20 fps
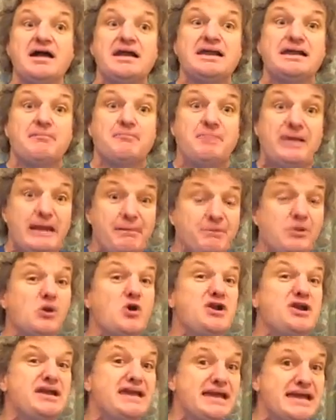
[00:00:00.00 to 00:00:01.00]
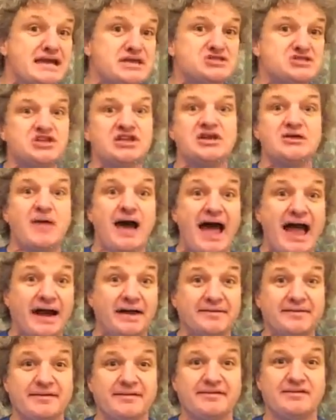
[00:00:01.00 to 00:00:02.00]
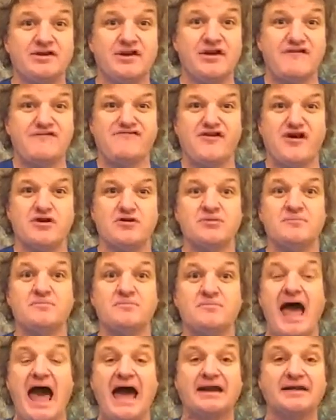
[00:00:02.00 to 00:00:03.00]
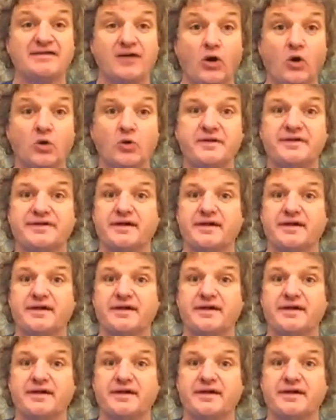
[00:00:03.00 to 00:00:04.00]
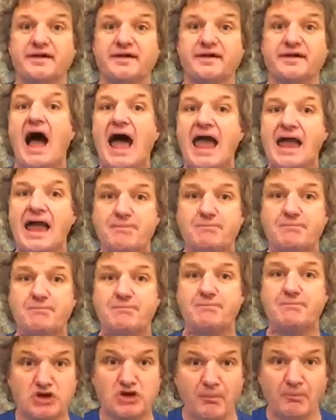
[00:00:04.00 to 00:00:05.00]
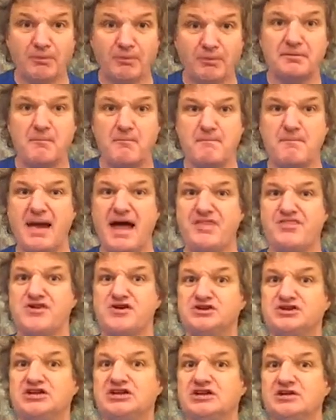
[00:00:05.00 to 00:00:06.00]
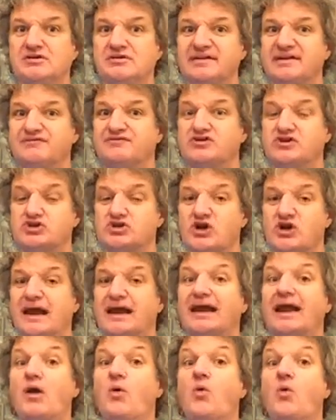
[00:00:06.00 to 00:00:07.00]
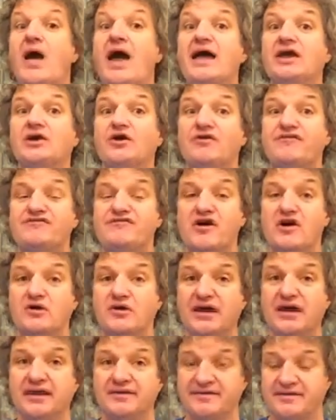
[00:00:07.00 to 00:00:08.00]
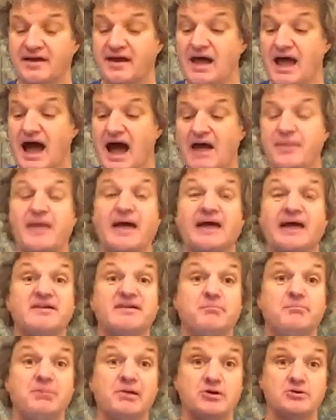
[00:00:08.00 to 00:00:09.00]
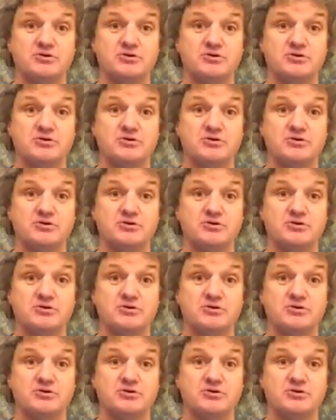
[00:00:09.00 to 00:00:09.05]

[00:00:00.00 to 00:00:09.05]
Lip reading: people who are near to you access to your phone, and it's also a predominant method used for tracking where your phone is, and that is Bluetooth.